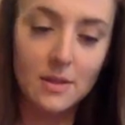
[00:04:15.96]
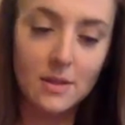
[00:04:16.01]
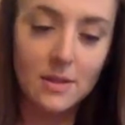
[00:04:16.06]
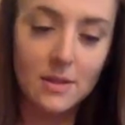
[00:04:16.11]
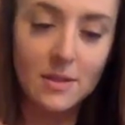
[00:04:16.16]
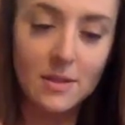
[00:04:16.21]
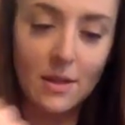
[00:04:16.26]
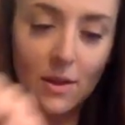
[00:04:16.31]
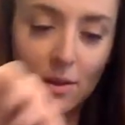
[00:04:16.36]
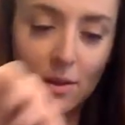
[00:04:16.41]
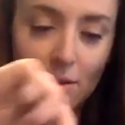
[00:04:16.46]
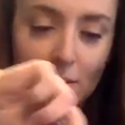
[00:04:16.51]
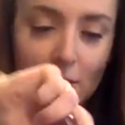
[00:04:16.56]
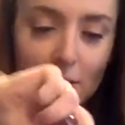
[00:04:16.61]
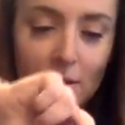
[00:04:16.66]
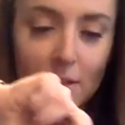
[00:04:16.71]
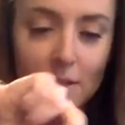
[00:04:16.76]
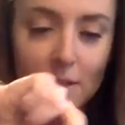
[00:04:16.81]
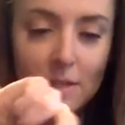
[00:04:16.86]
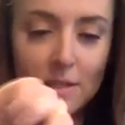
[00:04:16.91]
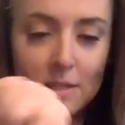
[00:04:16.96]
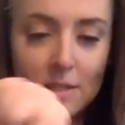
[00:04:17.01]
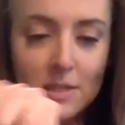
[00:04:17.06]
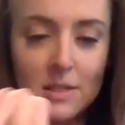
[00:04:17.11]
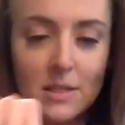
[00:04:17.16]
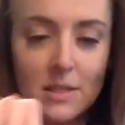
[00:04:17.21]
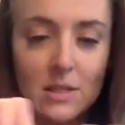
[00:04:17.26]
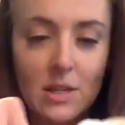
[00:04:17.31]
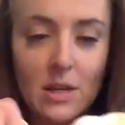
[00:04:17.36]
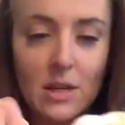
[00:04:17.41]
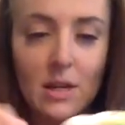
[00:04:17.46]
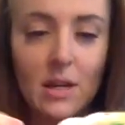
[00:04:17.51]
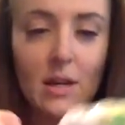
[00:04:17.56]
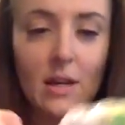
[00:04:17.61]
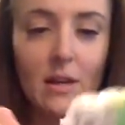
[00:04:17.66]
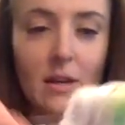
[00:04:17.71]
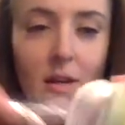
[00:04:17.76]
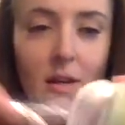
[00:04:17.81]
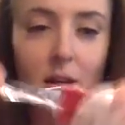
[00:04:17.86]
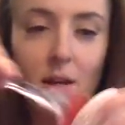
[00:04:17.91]
So look at this. Check it
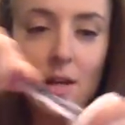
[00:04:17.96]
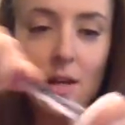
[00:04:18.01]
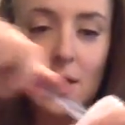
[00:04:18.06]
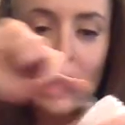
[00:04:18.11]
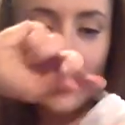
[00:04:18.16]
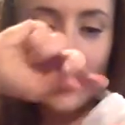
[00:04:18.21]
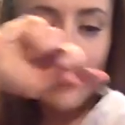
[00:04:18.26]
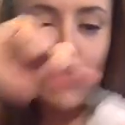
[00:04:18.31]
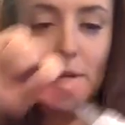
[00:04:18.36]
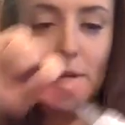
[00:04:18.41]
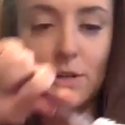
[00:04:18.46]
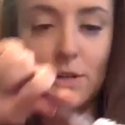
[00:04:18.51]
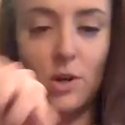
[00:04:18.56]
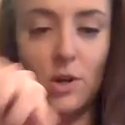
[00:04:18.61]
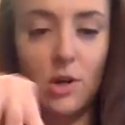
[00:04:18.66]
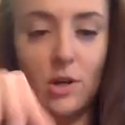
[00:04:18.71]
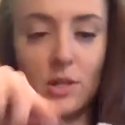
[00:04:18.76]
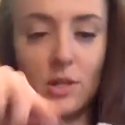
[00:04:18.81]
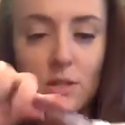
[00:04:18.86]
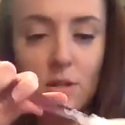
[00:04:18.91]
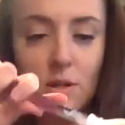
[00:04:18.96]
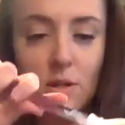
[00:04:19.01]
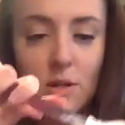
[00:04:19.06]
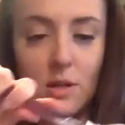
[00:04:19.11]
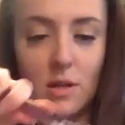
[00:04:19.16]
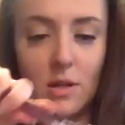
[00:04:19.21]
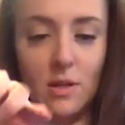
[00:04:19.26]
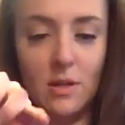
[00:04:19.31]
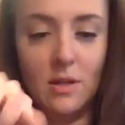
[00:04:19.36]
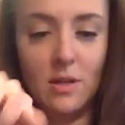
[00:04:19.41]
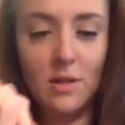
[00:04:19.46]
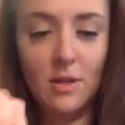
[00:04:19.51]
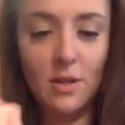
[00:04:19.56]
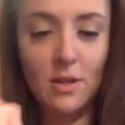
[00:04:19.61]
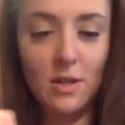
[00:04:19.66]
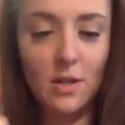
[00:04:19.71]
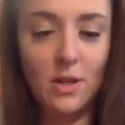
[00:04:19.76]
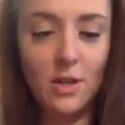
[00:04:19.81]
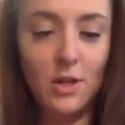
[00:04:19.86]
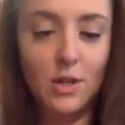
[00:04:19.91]
out. Now my dog is
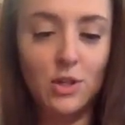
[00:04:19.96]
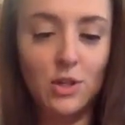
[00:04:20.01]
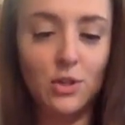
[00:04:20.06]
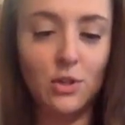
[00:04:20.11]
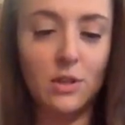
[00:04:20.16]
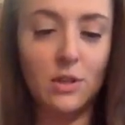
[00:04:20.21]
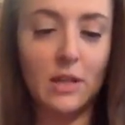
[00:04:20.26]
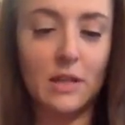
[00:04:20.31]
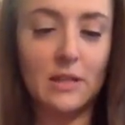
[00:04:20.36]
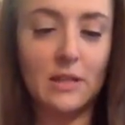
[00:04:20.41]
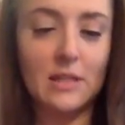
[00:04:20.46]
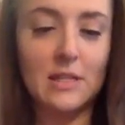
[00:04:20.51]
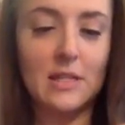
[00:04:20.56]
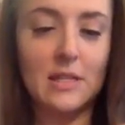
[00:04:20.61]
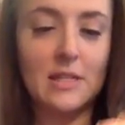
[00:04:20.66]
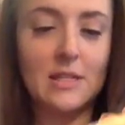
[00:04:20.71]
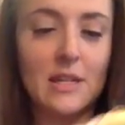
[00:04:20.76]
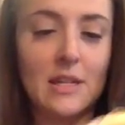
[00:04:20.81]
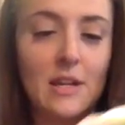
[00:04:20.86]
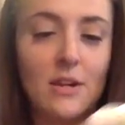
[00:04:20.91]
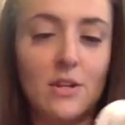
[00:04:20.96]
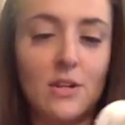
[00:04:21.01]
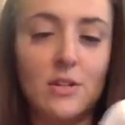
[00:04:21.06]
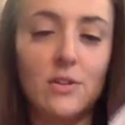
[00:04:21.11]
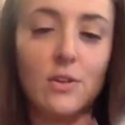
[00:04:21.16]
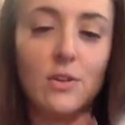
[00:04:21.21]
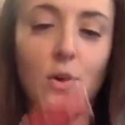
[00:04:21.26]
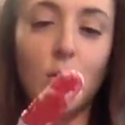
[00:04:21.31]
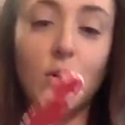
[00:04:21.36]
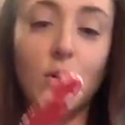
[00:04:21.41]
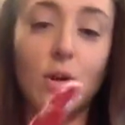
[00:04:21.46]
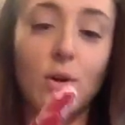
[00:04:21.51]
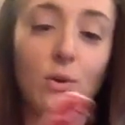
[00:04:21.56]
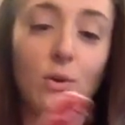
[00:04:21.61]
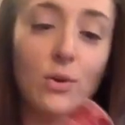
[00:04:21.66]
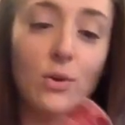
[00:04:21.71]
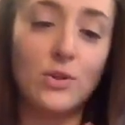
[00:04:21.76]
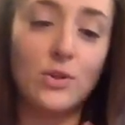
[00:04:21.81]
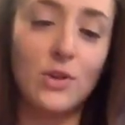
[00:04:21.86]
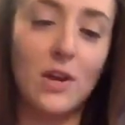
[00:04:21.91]
she'll lick this container. Coconut
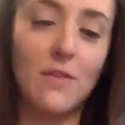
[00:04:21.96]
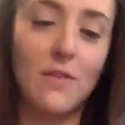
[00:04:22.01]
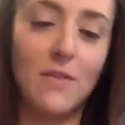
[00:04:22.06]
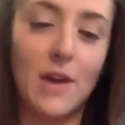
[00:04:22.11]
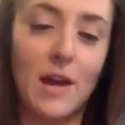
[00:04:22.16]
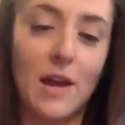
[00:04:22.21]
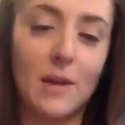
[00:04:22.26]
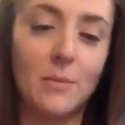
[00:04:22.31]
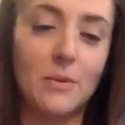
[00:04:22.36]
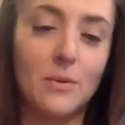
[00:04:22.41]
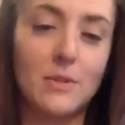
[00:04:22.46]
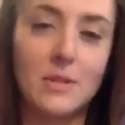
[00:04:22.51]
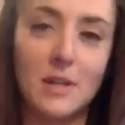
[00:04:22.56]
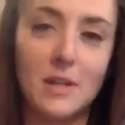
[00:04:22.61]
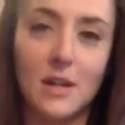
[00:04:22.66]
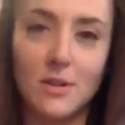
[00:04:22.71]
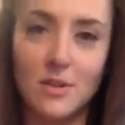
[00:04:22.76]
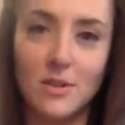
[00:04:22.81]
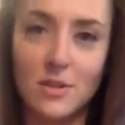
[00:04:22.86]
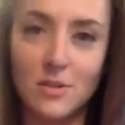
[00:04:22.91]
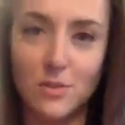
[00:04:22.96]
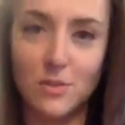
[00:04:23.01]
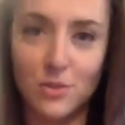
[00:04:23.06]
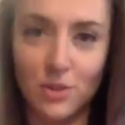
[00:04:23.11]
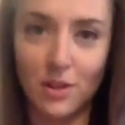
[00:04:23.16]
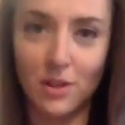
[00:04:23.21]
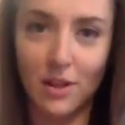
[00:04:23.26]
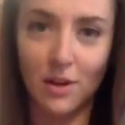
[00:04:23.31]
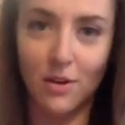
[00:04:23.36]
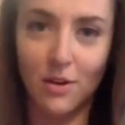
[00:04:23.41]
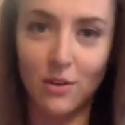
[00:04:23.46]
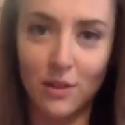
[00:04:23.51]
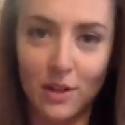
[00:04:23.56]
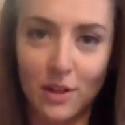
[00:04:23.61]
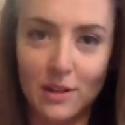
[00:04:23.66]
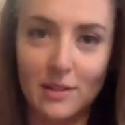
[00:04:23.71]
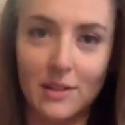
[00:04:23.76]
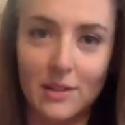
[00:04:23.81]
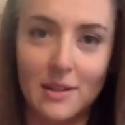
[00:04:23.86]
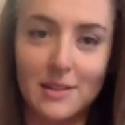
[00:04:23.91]
oil is great for animals, and I'll just usually let her lick
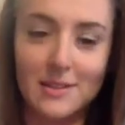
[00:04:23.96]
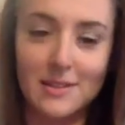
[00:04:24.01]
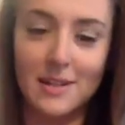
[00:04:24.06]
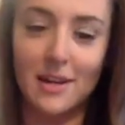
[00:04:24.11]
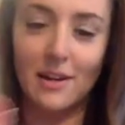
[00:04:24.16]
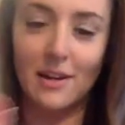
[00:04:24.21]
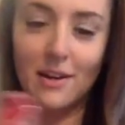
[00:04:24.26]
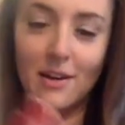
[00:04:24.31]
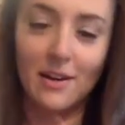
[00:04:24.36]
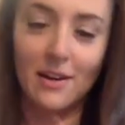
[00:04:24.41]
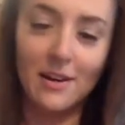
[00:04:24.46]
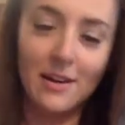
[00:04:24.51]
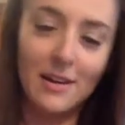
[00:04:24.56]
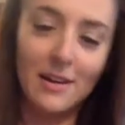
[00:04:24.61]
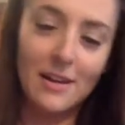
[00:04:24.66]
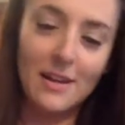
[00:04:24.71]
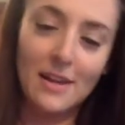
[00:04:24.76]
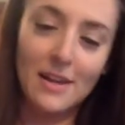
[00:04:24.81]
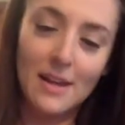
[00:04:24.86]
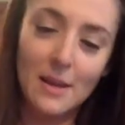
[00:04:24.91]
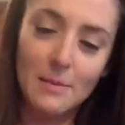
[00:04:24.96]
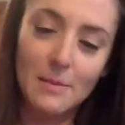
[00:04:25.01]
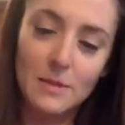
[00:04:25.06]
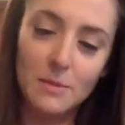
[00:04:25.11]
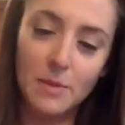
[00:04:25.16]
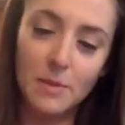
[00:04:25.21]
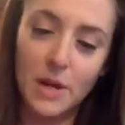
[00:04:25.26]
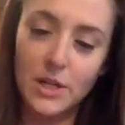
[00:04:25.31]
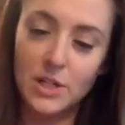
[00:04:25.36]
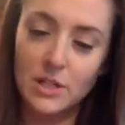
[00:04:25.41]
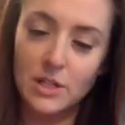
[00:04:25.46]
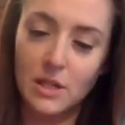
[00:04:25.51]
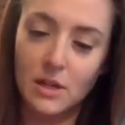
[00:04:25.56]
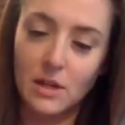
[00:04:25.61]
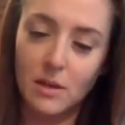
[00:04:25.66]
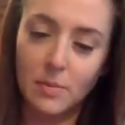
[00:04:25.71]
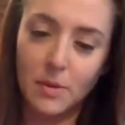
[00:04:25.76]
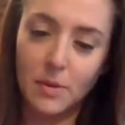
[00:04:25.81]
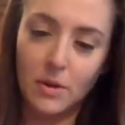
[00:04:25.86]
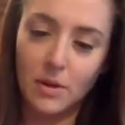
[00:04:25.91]
the container. I'm surprised she's not
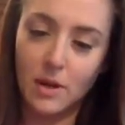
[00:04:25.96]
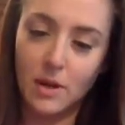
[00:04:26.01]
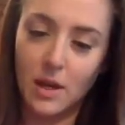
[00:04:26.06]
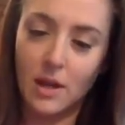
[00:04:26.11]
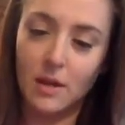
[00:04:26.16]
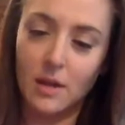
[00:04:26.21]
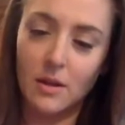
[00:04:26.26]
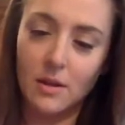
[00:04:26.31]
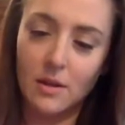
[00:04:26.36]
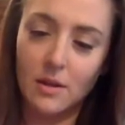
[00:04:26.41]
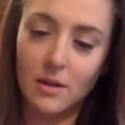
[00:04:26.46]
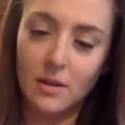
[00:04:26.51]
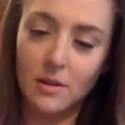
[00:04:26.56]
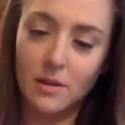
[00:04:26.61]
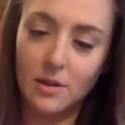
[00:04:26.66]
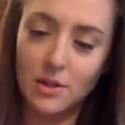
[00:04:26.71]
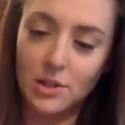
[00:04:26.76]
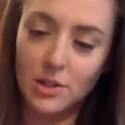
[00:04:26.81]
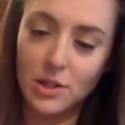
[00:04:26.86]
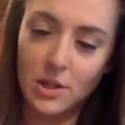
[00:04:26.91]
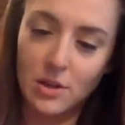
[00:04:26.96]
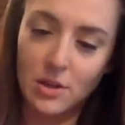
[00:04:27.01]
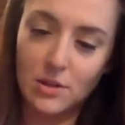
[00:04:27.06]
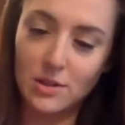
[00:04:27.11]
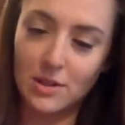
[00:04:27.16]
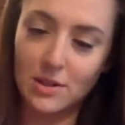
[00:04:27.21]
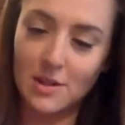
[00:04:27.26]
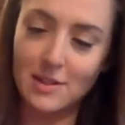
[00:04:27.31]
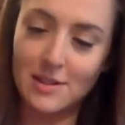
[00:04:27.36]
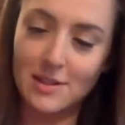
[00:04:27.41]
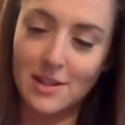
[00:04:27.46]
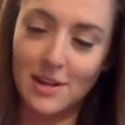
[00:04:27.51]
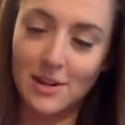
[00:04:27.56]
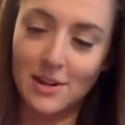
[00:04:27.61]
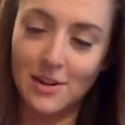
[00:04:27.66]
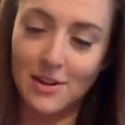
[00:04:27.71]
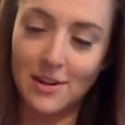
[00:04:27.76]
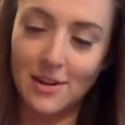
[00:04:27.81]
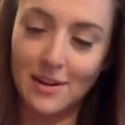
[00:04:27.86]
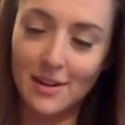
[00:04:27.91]
up here yet because she hears a
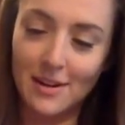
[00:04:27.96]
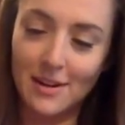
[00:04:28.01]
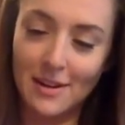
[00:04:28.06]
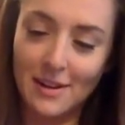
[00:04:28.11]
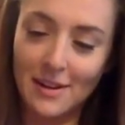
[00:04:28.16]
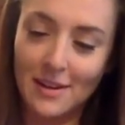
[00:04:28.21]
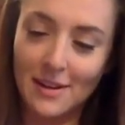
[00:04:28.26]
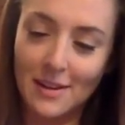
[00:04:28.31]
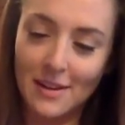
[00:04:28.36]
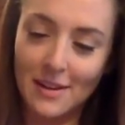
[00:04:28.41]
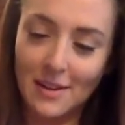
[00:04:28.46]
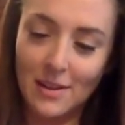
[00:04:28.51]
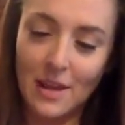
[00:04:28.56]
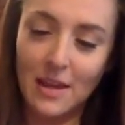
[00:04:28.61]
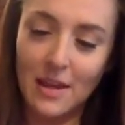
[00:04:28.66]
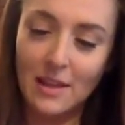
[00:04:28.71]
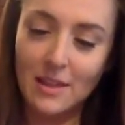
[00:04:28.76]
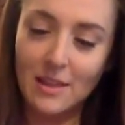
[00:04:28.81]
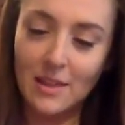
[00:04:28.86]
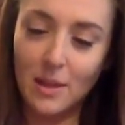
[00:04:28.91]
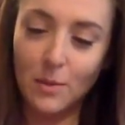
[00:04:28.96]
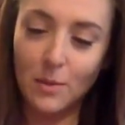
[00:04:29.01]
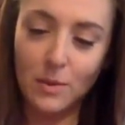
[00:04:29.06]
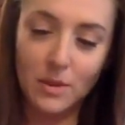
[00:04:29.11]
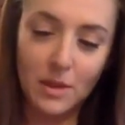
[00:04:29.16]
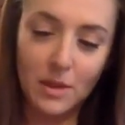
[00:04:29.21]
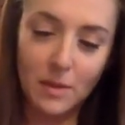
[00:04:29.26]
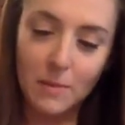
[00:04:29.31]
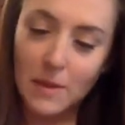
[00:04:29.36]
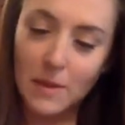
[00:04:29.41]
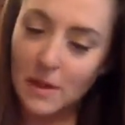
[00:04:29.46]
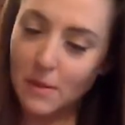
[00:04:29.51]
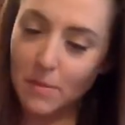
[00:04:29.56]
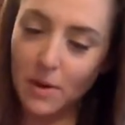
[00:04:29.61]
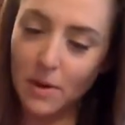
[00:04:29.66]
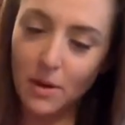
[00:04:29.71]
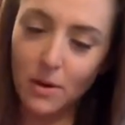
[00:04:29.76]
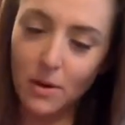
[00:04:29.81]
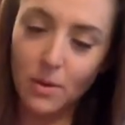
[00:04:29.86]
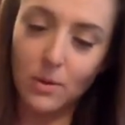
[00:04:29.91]
container. Anything with like peanut
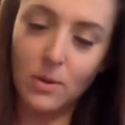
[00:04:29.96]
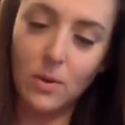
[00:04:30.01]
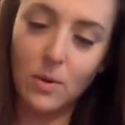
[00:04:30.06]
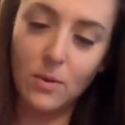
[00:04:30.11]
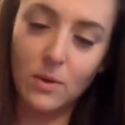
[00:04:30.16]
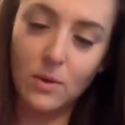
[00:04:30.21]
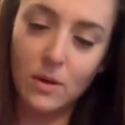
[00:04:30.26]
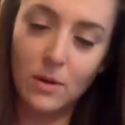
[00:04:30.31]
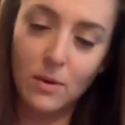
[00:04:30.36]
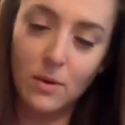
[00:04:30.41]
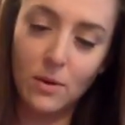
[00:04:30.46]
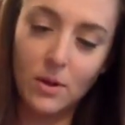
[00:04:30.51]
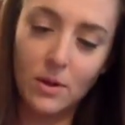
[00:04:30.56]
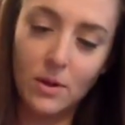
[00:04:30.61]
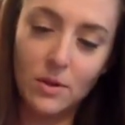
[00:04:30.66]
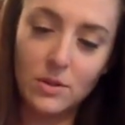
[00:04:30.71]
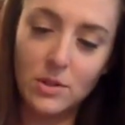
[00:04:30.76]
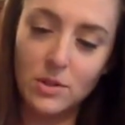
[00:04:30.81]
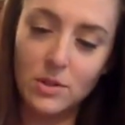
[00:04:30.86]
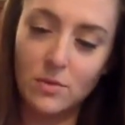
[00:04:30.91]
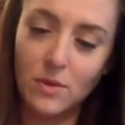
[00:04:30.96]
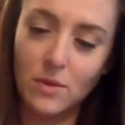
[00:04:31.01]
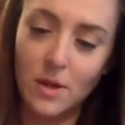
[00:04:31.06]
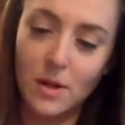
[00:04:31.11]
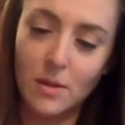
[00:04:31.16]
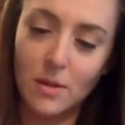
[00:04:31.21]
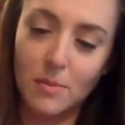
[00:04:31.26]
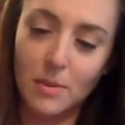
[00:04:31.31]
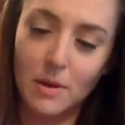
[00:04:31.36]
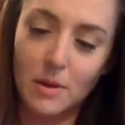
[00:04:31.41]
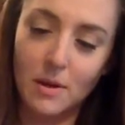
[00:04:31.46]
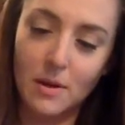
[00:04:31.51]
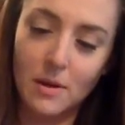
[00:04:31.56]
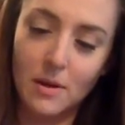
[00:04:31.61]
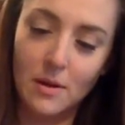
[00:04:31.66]
butter or coconut oil, she's right up here.